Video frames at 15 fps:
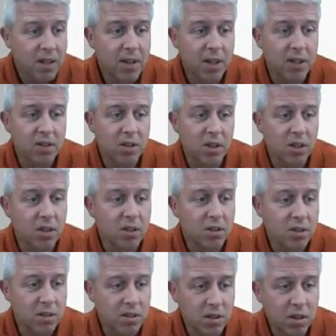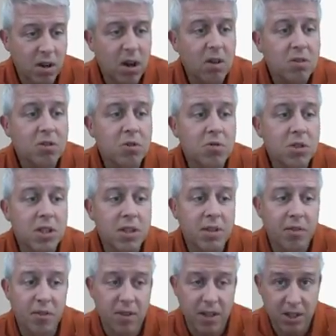There's all sorts of
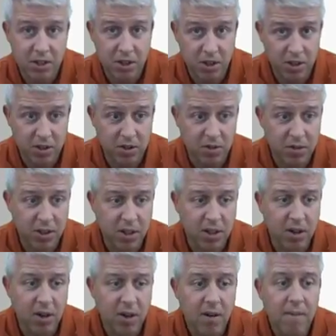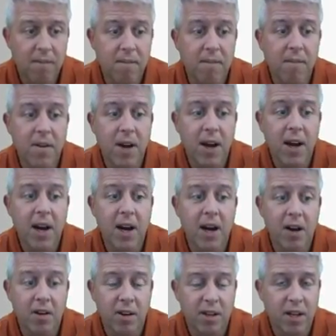different things you can do here.
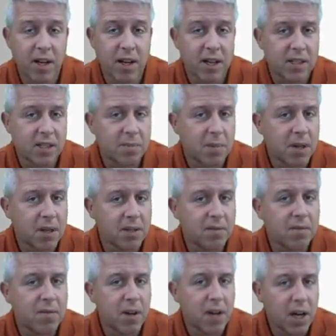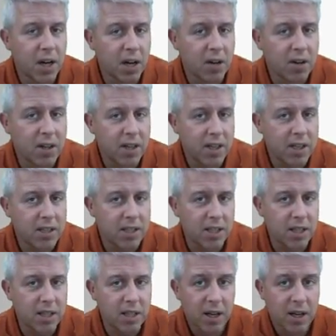Very nice. Make it very
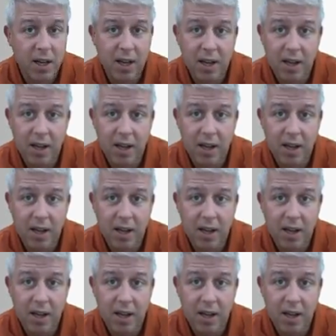easy.